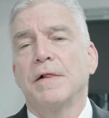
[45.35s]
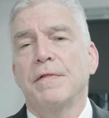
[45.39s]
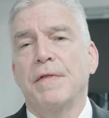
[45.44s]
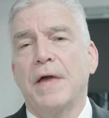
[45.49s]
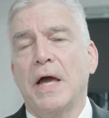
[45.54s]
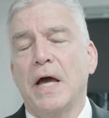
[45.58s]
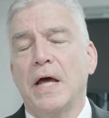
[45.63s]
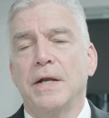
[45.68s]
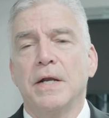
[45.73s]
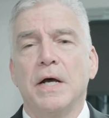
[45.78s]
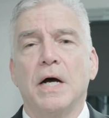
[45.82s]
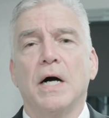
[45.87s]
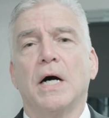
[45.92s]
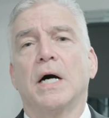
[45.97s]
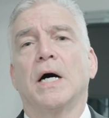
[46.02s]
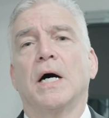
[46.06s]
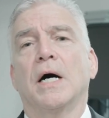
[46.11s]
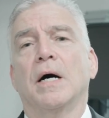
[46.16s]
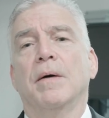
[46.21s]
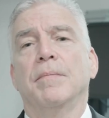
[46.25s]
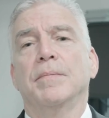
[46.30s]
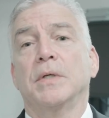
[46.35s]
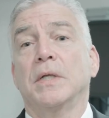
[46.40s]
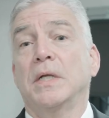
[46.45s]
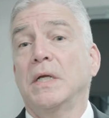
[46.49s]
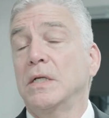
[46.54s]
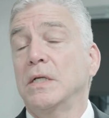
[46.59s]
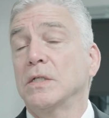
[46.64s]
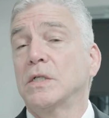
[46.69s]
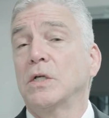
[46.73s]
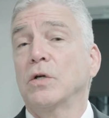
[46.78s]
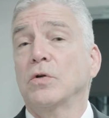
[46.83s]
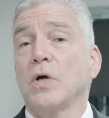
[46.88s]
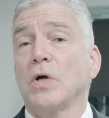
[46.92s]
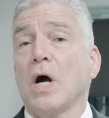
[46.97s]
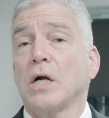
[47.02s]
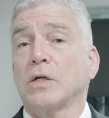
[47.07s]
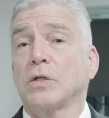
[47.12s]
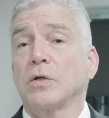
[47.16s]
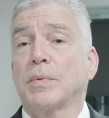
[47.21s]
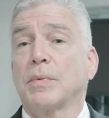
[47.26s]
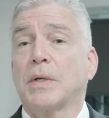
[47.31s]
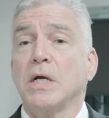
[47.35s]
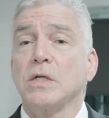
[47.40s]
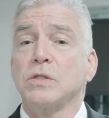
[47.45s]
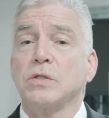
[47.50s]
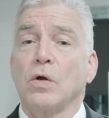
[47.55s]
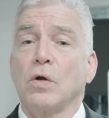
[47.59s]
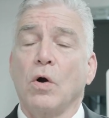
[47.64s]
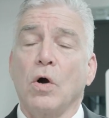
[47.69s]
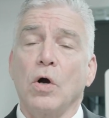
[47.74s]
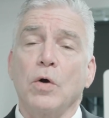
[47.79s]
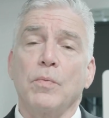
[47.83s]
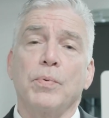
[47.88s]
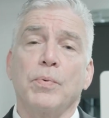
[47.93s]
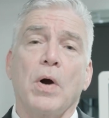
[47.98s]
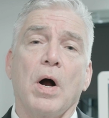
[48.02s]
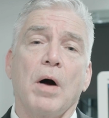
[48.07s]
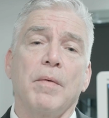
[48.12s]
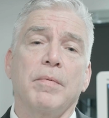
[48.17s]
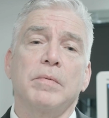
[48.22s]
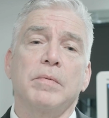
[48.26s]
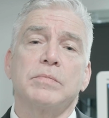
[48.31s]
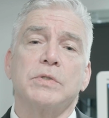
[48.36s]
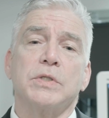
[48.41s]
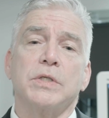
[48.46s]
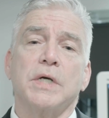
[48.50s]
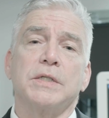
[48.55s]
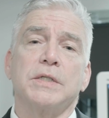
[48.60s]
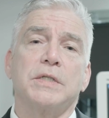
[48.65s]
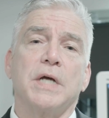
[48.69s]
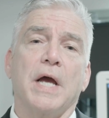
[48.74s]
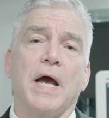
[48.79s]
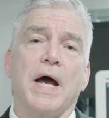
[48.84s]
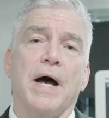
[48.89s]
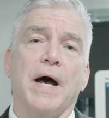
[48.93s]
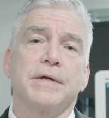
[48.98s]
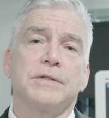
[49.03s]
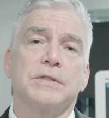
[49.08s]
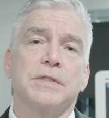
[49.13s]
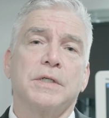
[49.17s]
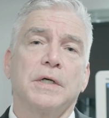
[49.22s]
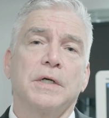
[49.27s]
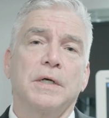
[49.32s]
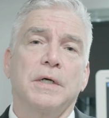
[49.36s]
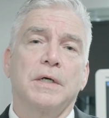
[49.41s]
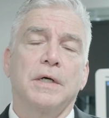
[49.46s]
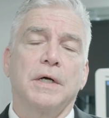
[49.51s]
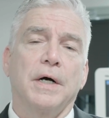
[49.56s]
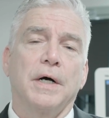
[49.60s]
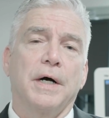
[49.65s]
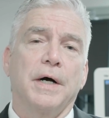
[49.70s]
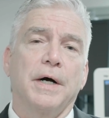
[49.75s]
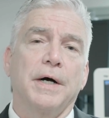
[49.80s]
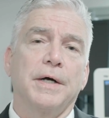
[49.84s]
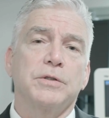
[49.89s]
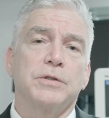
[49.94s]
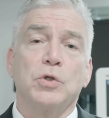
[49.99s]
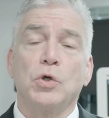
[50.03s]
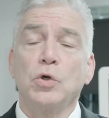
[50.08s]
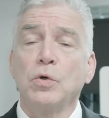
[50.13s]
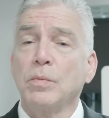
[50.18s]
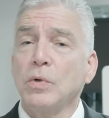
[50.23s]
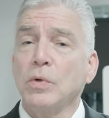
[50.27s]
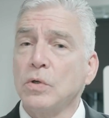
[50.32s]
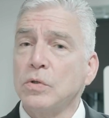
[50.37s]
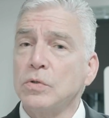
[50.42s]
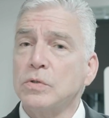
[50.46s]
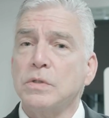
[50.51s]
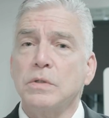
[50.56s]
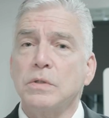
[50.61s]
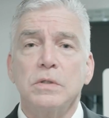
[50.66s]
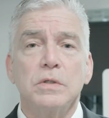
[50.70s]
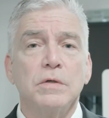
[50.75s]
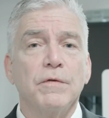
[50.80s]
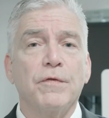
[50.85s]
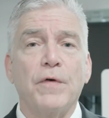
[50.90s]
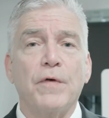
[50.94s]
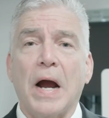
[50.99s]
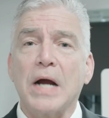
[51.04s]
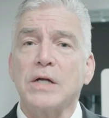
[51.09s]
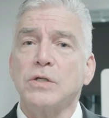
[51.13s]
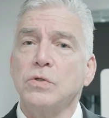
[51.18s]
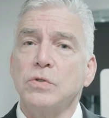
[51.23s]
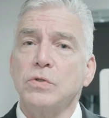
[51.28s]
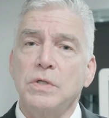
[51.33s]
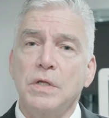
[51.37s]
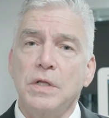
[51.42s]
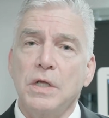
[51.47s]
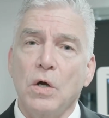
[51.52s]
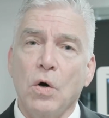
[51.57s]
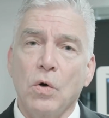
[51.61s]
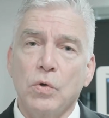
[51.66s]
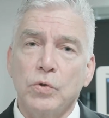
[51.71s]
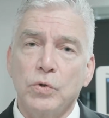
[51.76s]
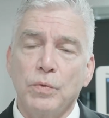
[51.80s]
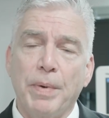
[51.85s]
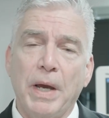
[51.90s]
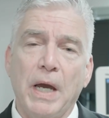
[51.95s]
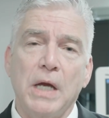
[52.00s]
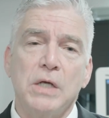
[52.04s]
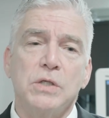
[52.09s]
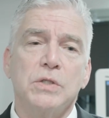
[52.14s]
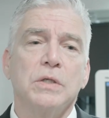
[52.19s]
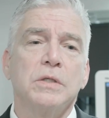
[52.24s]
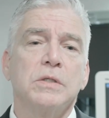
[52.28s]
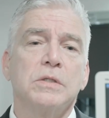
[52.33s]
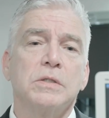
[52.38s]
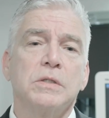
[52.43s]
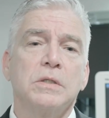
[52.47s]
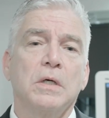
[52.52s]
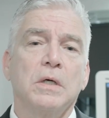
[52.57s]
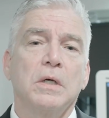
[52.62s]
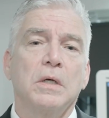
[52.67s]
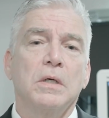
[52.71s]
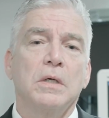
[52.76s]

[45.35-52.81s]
then um, you need to see your doctor, because there are problems such as uh, tumors, fractures in the older patients,